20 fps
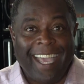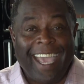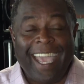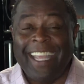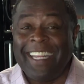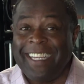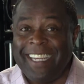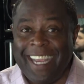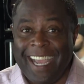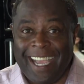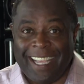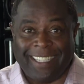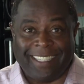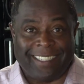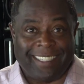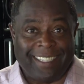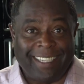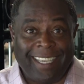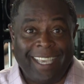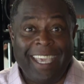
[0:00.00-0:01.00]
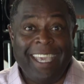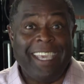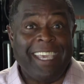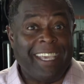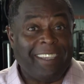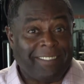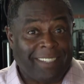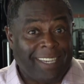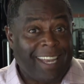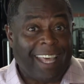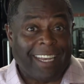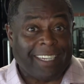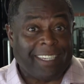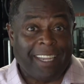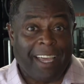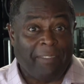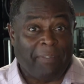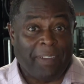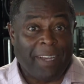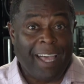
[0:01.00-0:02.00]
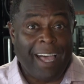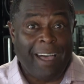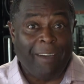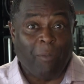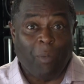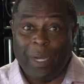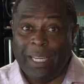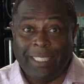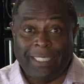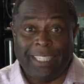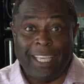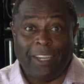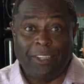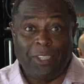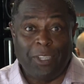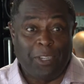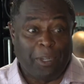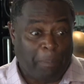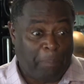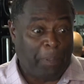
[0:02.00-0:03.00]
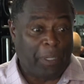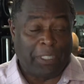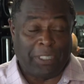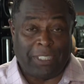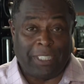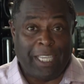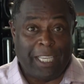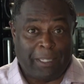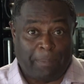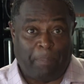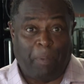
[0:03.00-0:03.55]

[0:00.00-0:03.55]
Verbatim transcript: And yes, he gives a lot of tough love when he's telling you to push this,